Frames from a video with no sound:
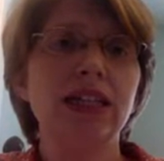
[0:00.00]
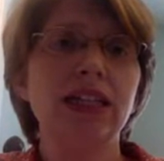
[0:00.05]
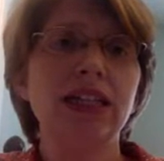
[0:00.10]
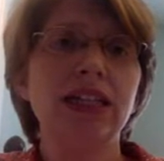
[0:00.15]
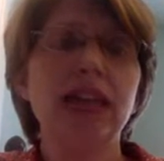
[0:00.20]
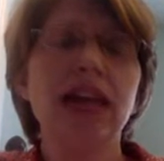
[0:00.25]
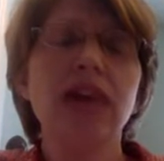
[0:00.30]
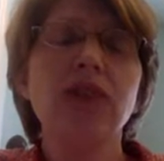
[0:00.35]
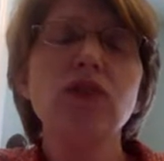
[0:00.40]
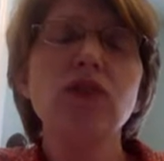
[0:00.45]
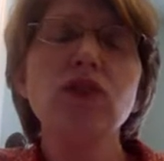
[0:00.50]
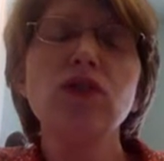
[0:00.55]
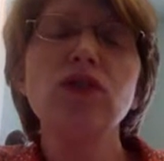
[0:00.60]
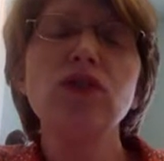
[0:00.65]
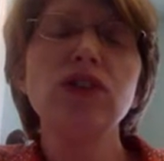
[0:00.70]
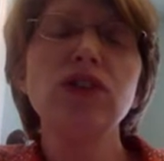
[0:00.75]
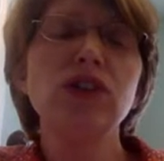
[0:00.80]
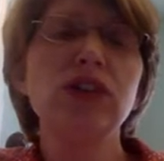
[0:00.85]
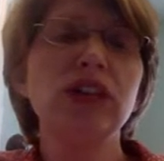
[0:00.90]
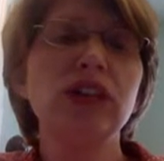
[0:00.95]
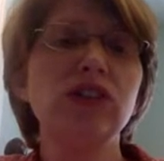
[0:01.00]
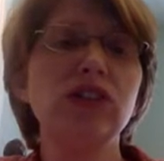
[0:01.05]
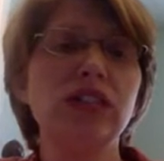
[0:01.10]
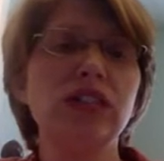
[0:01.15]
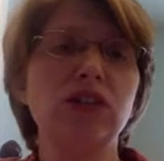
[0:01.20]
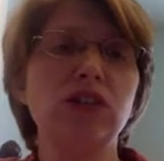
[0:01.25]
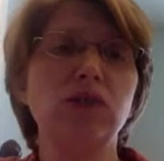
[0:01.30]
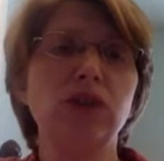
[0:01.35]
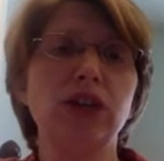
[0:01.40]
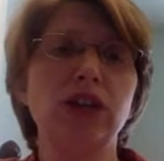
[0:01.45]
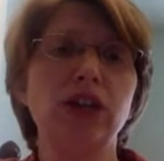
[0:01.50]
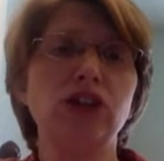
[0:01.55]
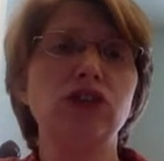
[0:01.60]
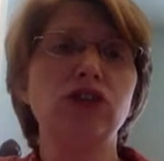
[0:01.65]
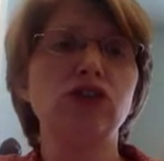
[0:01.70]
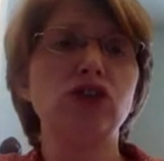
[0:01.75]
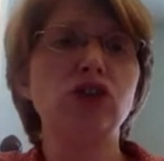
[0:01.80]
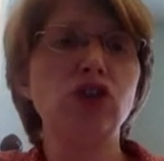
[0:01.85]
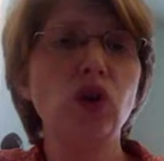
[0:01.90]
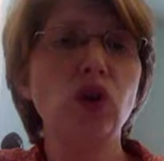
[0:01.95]
Never feel guilty when you're
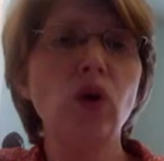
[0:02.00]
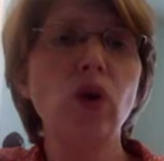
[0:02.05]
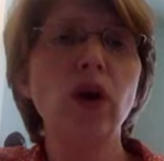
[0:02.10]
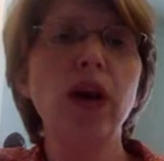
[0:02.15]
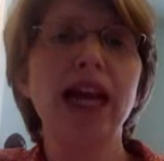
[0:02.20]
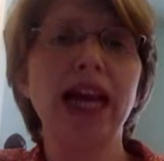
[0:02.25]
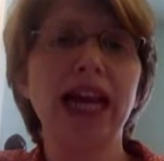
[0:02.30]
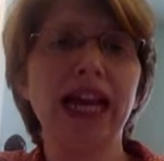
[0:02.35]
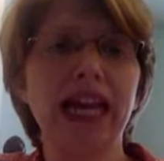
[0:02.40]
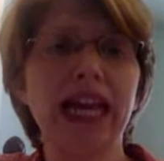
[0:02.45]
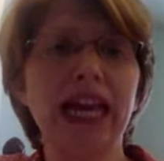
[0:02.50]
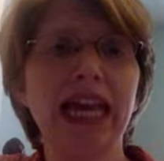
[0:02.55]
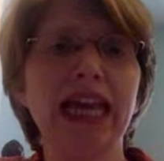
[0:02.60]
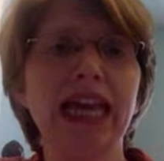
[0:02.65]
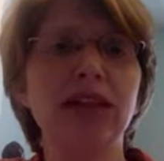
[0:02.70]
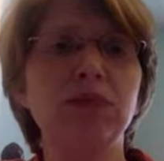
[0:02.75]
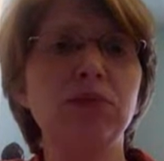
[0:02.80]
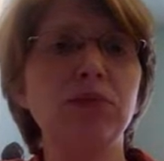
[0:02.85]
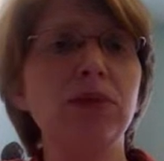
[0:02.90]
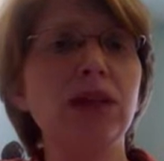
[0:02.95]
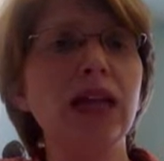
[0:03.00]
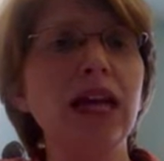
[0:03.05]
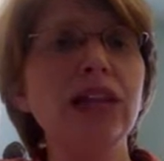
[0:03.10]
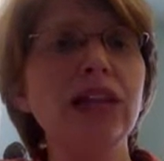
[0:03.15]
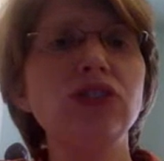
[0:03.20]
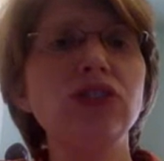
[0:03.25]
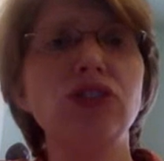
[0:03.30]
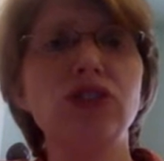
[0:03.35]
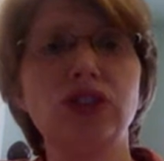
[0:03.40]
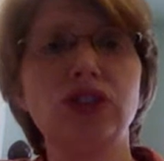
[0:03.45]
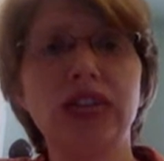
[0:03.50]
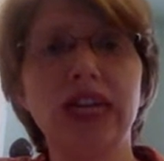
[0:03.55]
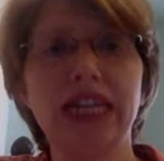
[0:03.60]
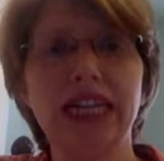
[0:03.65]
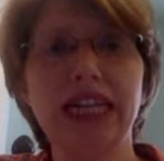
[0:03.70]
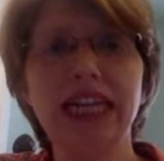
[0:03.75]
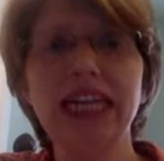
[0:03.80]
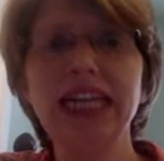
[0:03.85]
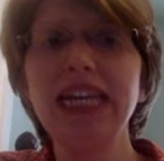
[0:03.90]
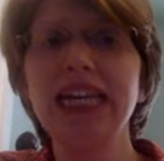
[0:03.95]
joying in pleasures that
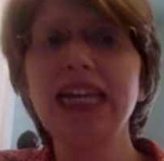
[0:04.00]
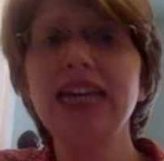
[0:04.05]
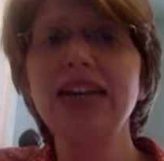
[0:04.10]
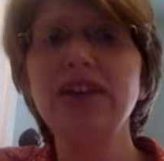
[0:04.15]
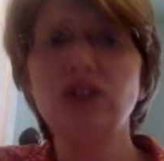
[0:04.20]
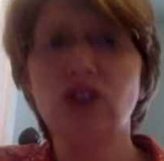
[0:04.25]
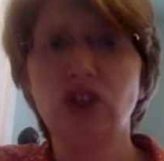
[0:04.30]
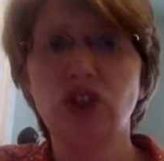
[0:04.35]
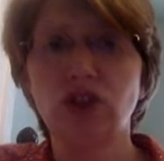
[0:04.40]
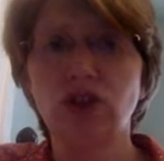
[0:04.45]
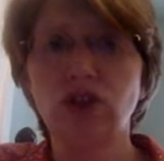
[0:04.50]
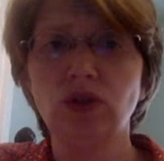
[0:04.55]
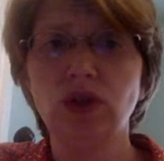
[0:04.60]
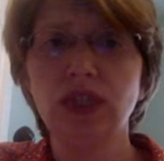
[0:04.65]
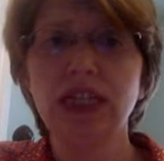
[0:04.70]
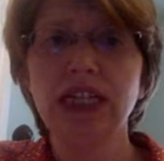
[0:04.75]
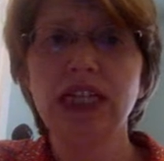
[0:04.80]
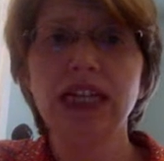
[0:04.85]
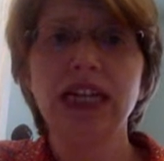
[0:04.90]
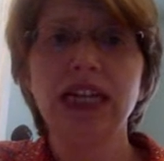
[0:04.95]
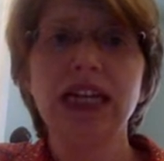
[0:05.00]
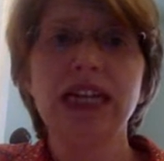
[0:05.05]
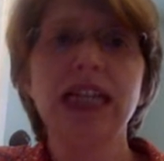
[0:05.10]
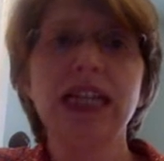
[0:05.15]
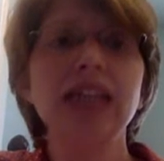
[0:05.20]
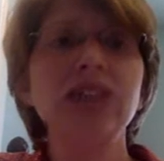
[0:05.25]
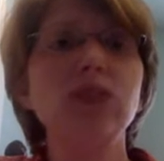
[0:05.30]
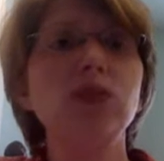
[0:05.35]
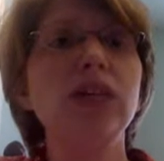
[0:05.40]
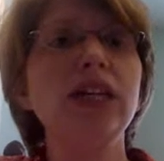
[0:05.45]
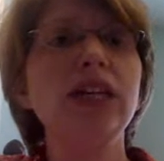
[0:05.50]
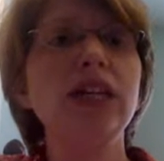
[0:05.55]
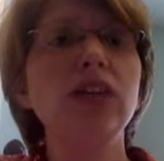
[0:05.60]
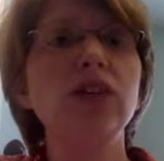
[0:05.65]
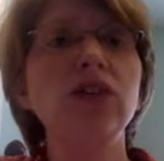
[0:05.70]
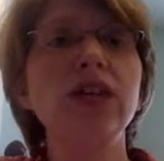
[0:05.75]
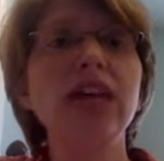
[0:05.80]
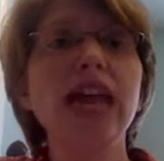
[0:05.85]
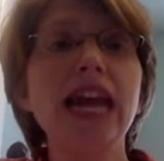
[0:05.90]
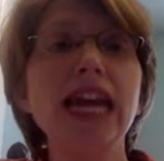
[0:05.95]
He gives you. That's what He
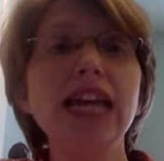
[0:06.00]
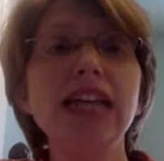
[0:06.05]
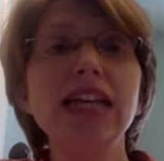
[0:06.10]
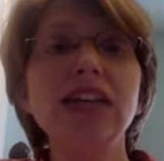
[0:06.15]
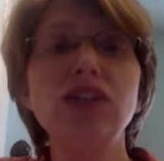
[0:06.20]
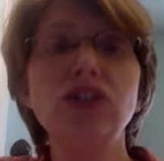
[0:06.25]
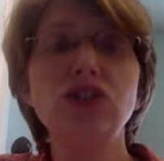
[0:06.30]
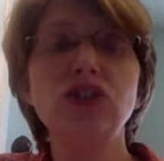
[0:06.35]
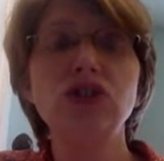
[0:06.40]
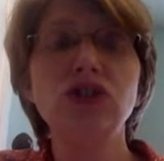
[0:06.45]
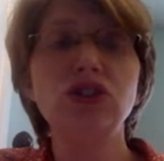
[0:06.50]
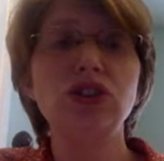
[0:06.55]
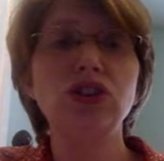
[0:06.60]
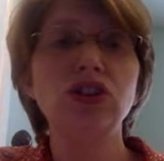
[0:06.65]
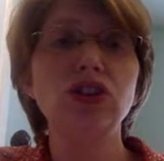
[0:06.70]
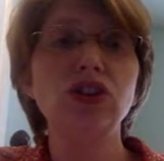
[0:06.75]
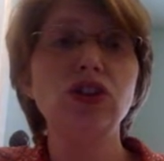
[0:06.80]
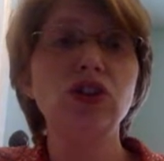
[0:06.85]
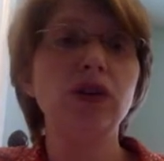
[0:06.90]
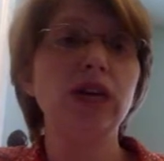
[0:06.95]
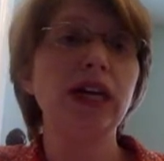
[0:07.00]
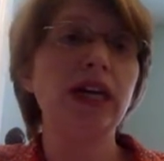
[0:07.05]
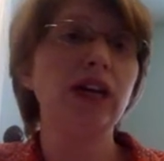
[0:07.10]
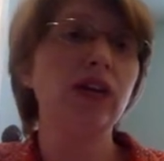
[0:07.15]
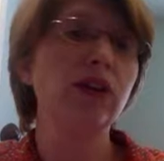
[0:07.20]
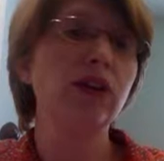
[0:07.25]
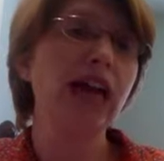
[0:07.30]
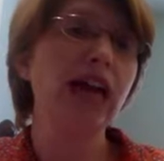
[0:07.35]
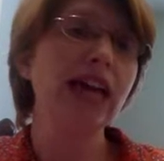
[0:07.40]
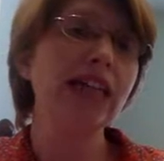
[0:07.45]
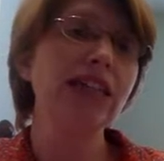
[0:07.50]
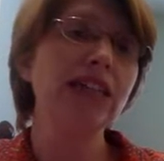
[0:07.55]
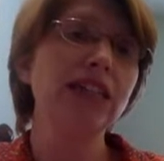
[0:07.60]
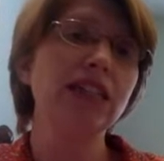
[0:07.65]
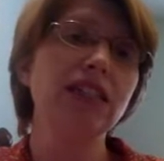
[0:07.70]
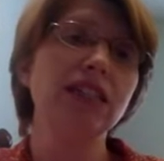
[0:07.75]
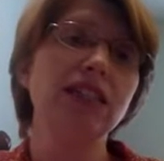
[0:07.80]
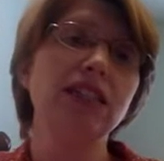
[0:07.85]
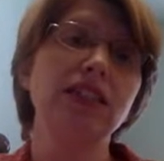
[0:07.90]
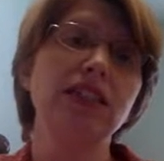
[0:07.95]
created you to do. He creates
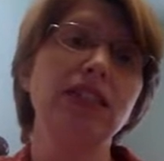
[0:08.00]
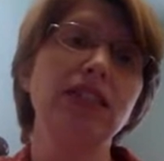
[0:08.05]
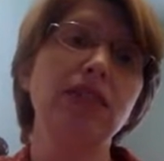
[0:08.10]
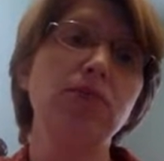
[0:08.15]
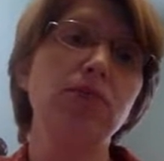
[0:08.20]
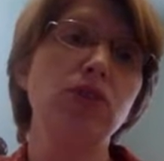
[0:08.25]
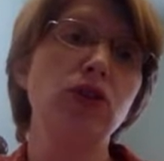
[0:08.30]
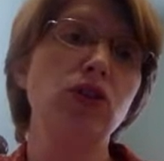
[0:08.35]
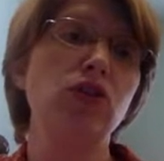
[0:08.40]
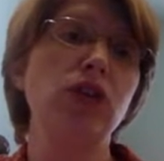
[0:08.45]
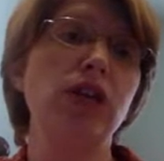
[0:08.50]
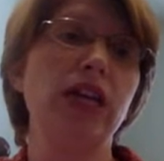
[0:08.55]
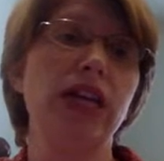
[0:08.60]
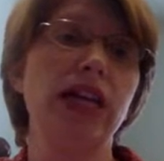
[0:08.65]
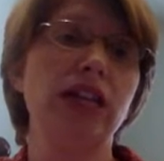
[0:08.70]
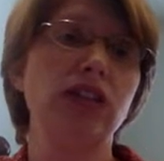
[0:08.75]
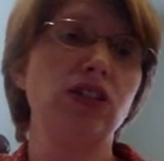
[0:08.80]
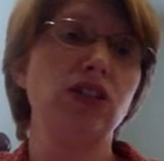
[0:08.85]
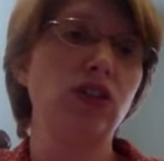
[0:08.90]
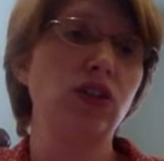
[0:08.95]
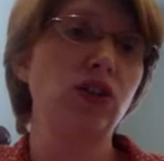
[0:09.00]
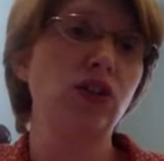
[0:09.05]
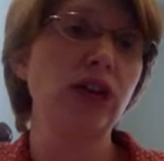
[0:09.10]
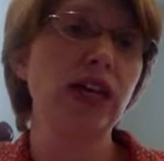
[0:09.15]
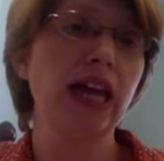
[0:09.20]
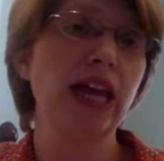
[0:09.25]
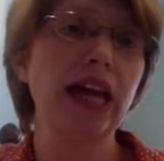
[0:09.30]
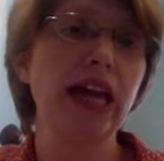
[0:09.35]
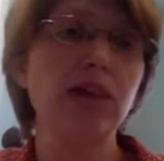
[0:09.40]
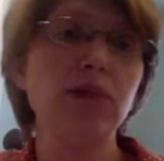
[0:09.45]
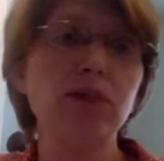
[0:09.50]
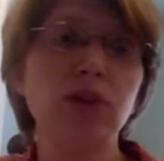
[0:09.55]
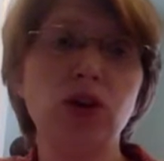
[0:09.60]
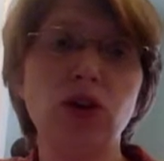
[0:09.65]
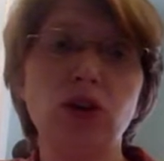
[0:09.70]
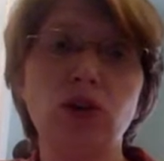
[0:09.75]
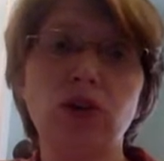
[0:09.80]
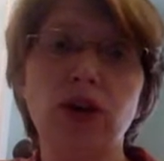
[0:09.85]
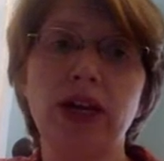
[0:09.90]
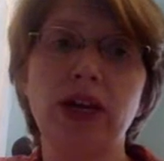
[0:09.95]
us to see beauty and to create
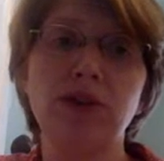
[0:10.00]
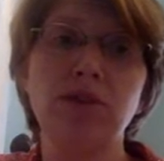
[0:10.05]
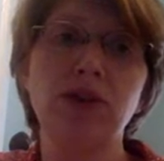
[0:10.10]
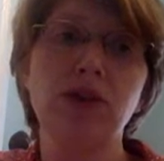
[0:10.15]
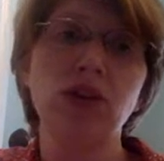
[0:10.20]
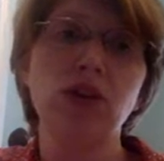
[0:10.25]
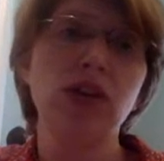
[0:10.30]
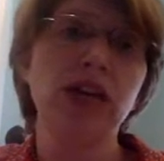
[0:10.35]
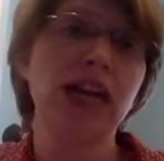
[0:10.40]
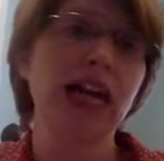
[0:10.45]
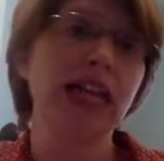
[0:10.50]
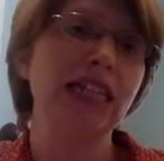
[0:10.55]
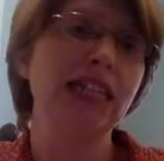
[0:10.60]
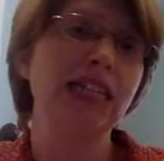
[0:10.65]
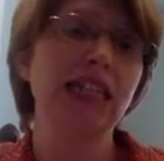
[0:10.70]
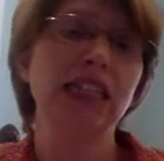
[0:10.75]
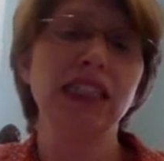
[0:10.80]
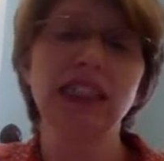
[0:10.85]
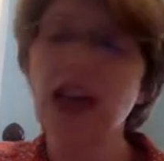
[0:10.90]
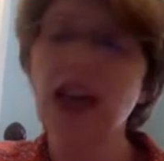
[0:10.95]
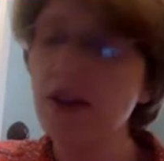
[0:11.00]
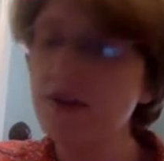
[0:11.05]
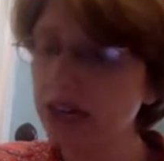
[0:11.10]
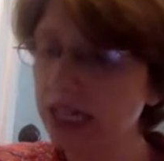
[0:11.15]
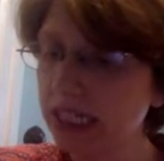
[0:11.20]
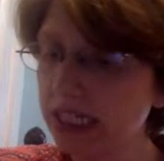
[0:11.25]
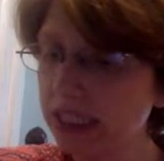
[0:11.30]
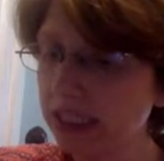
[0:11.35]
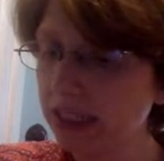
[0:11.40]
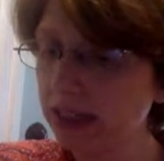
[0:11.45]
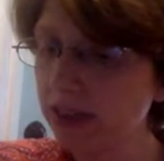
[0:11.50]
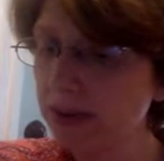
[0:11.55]
beauty and to love it.